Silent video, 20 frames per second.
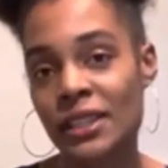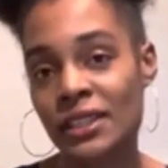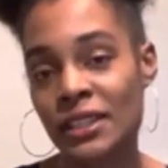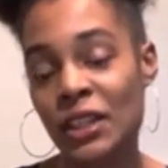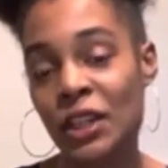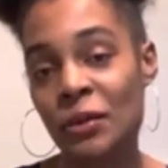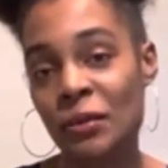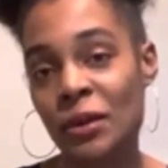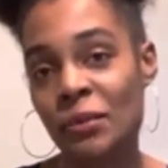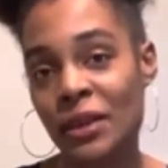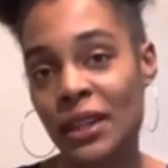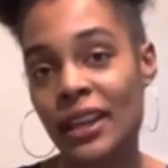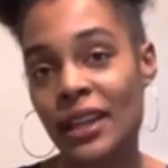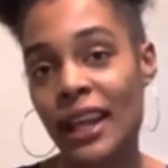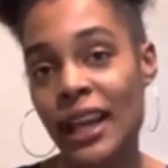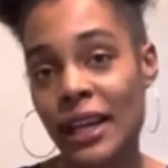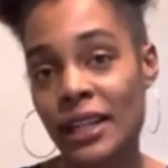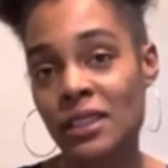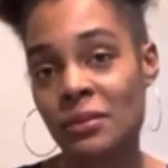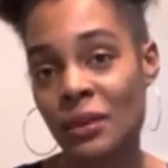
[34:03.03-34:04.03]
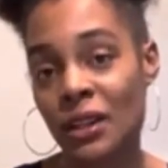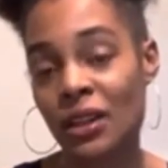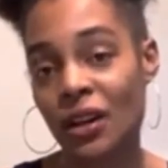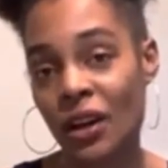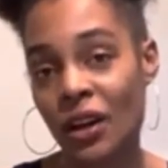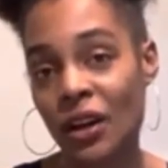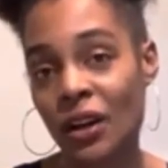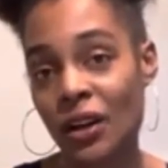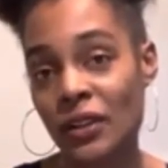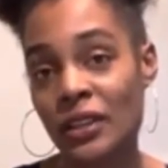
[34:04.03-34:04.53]
human being has been
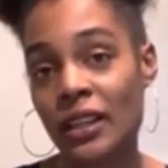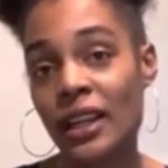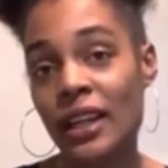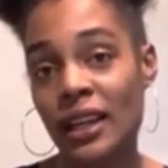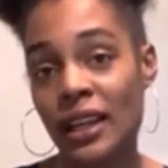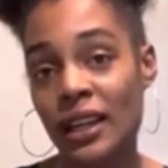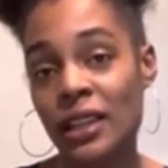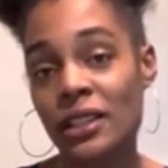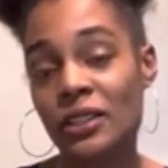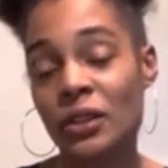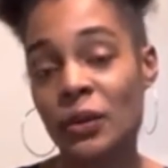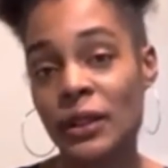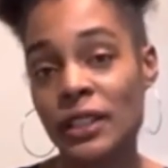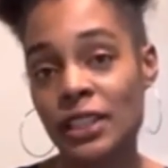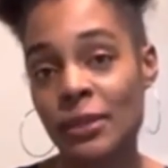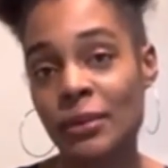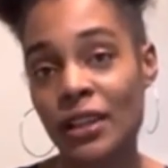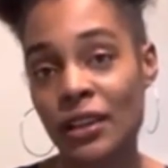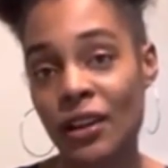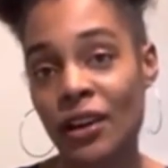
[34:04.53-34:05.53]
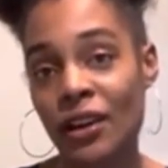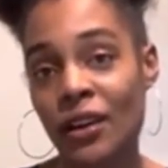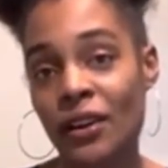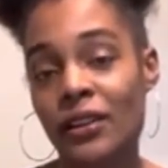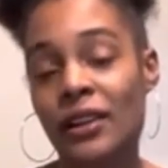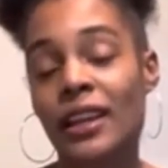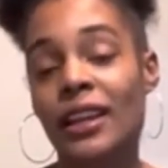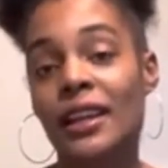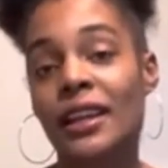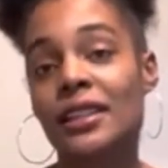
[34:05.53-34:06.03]
called, is going to be called,
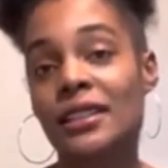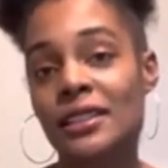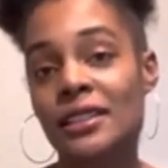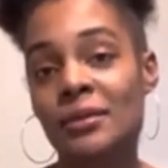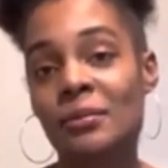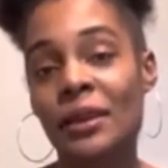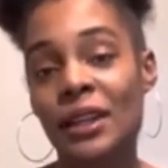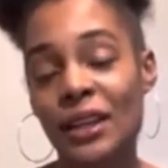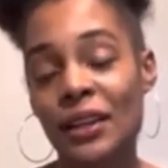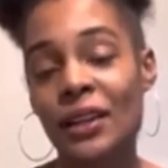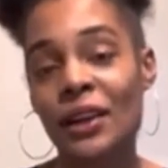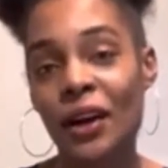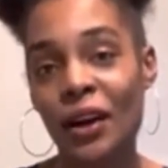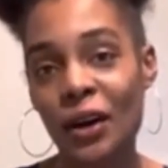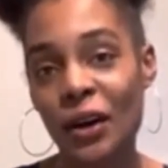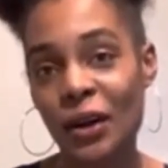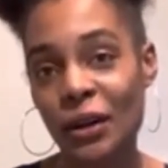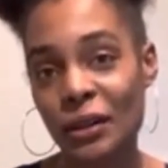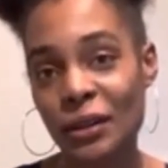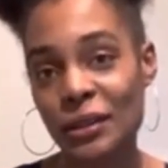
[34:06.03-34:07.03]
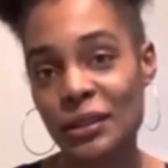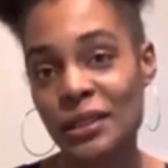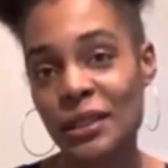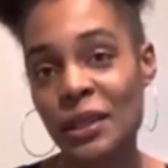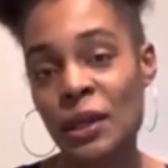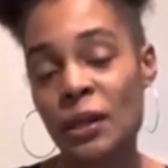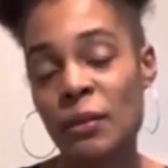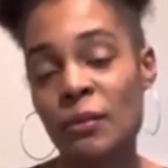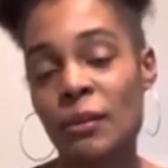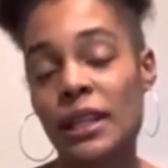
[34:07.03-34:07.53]
is being called.
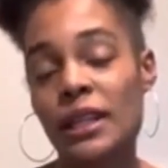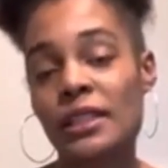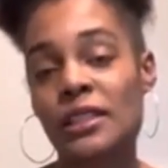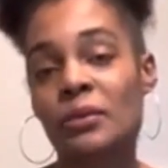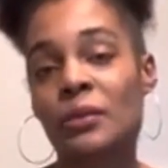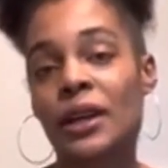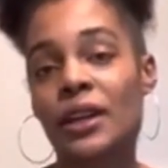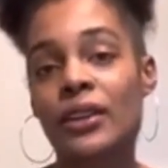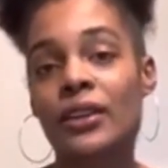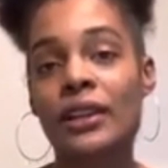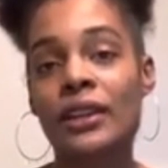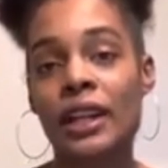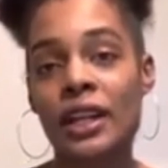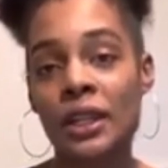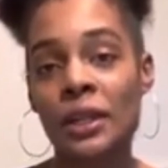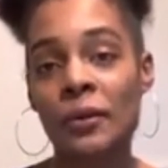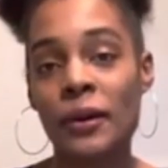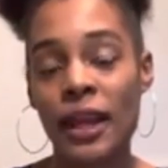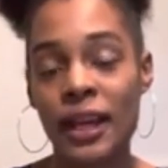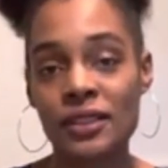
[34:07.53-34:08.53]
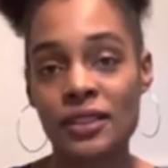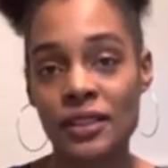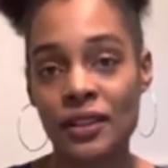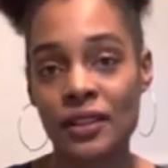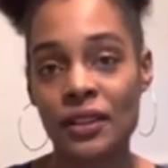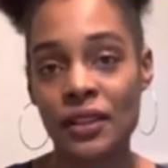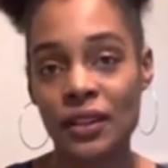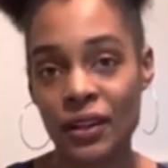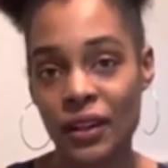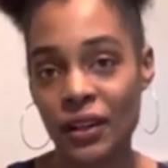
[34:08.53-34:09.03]
But it's whether or not you answer
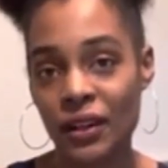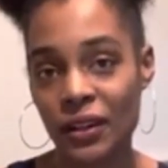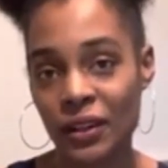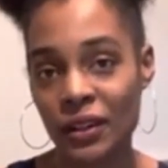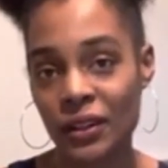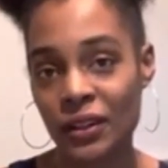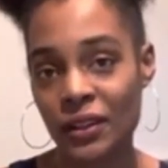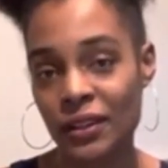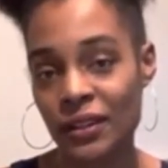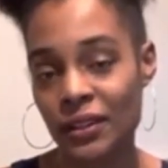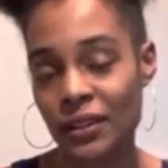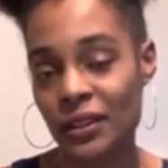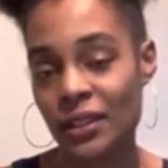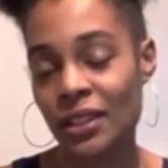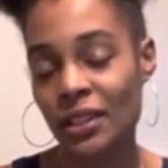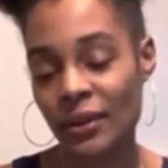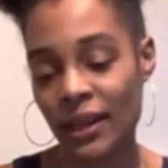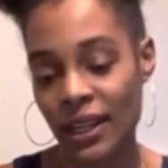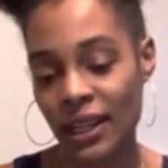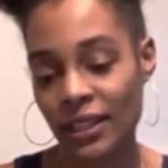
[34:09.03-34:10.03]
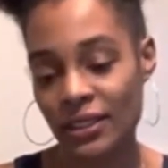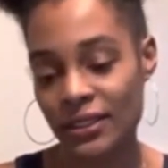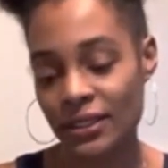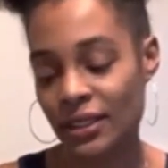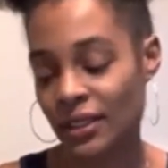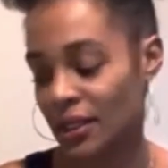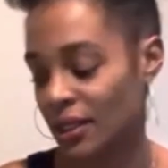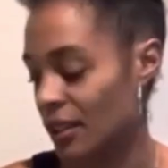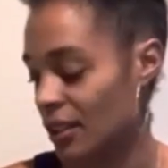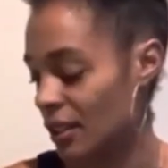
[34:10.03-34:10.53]
the call. You answer the
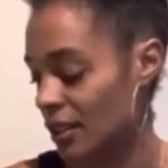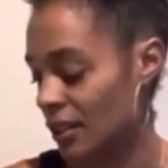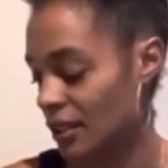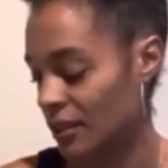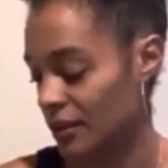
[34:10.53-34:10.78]
call.